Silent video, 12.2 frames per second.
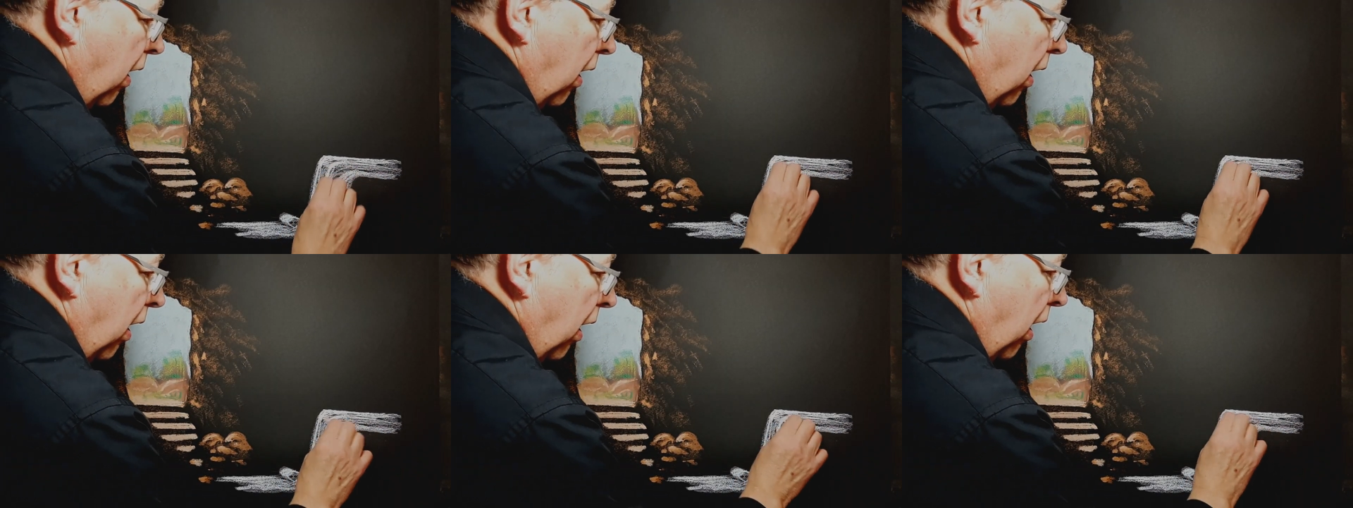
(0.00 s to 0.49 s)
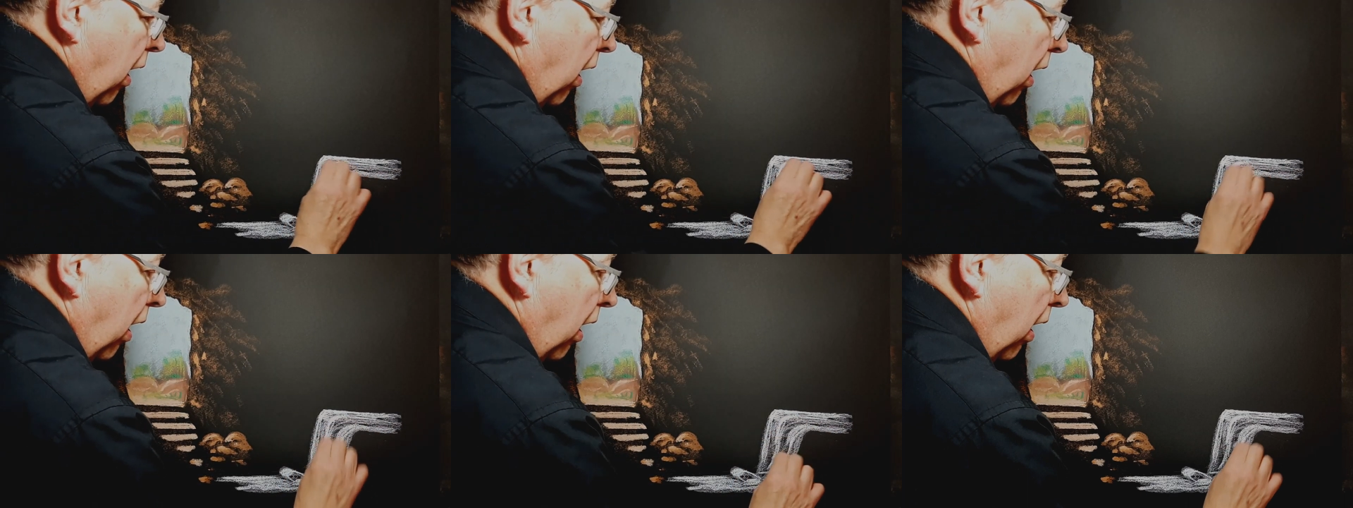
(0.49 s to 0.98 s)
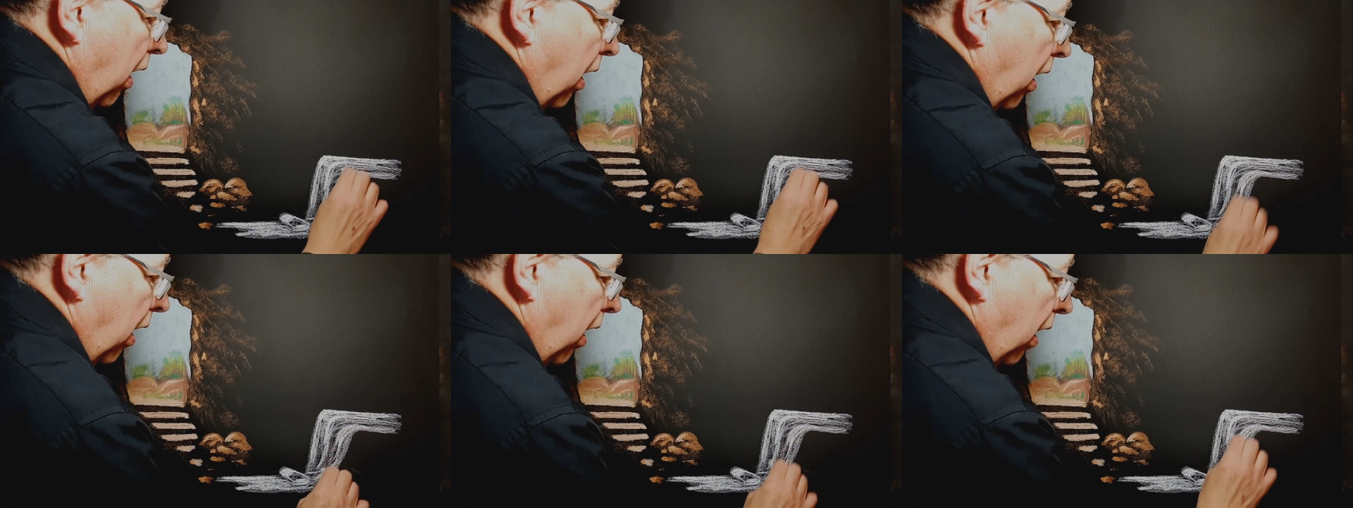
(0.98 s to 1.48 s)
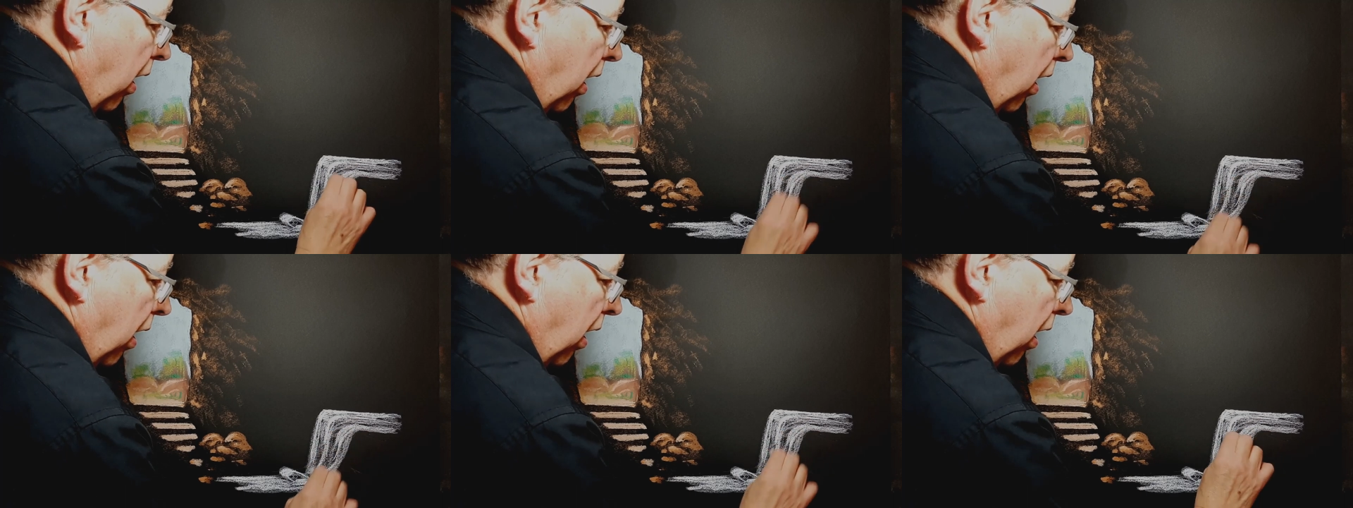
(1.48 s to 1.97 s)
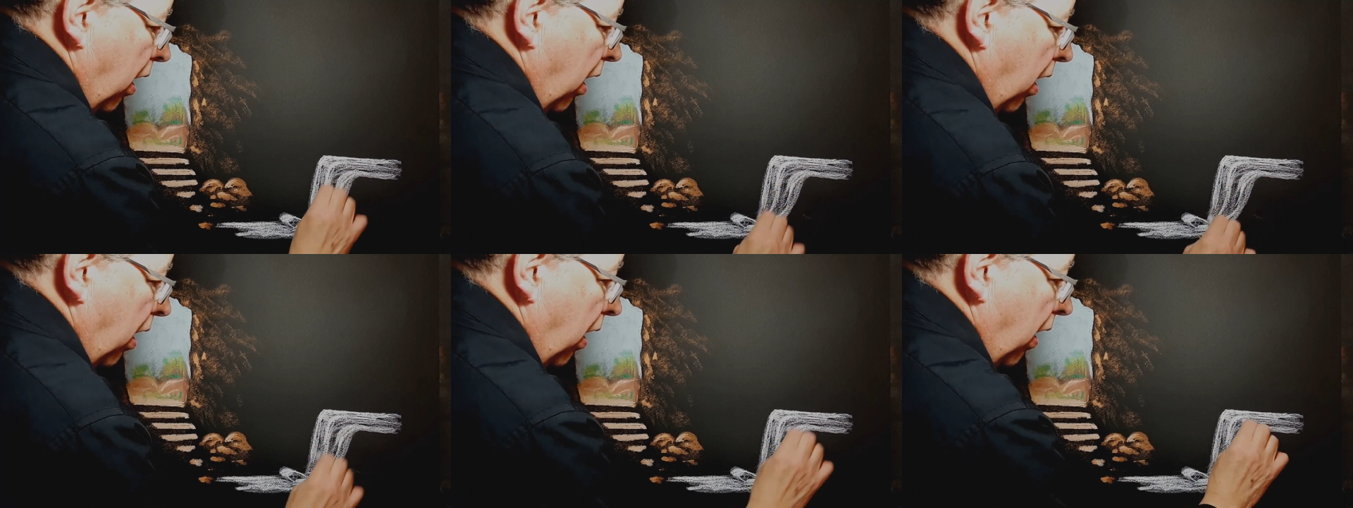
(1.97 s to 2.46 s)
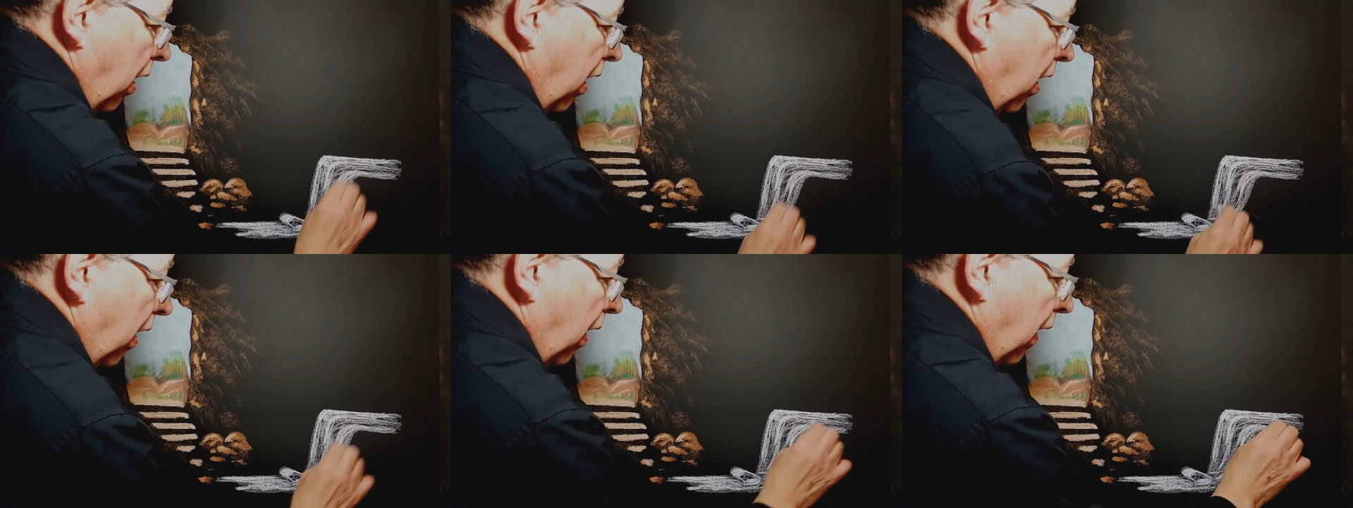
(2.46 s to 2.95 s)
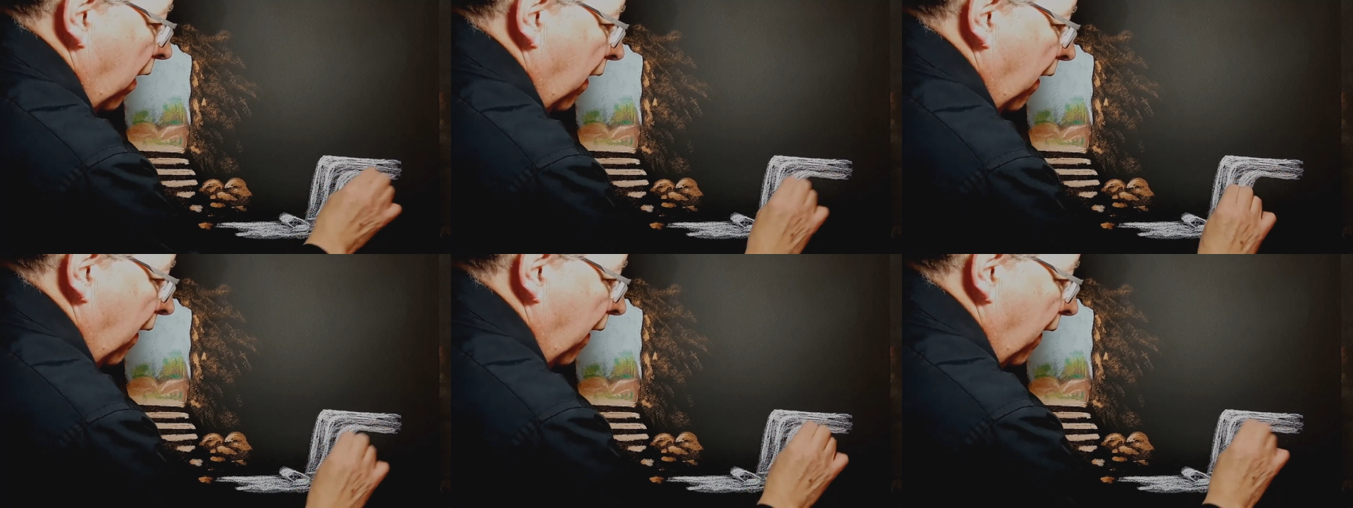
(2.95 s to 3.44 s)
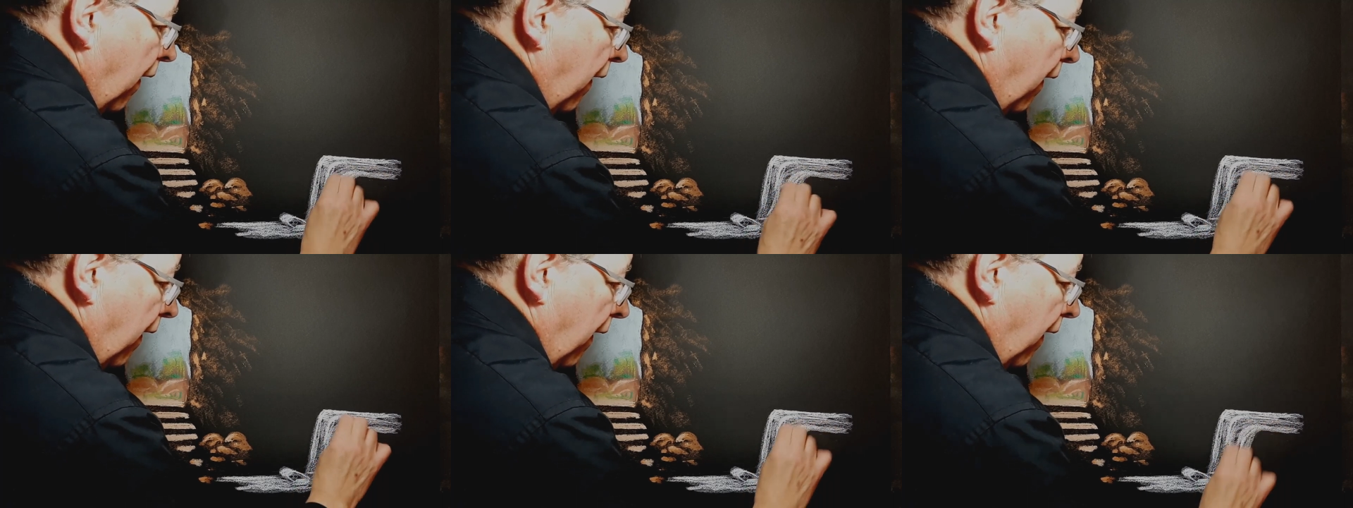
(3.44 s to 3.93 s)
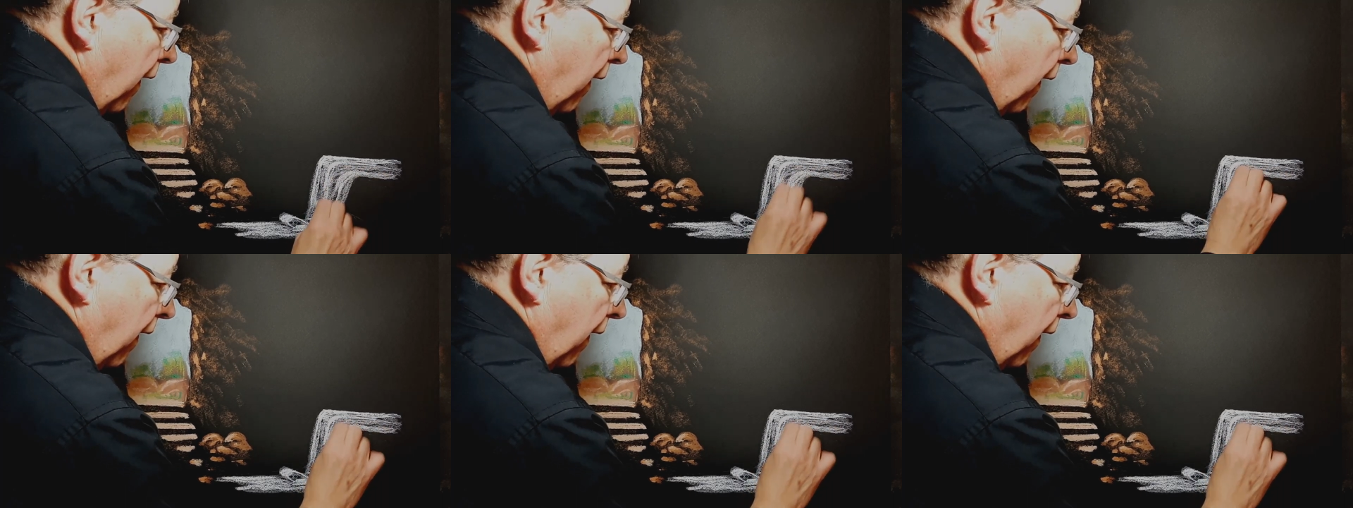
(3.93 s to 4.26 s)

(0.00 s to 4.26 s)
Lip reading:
Nobody's mouth can be seen.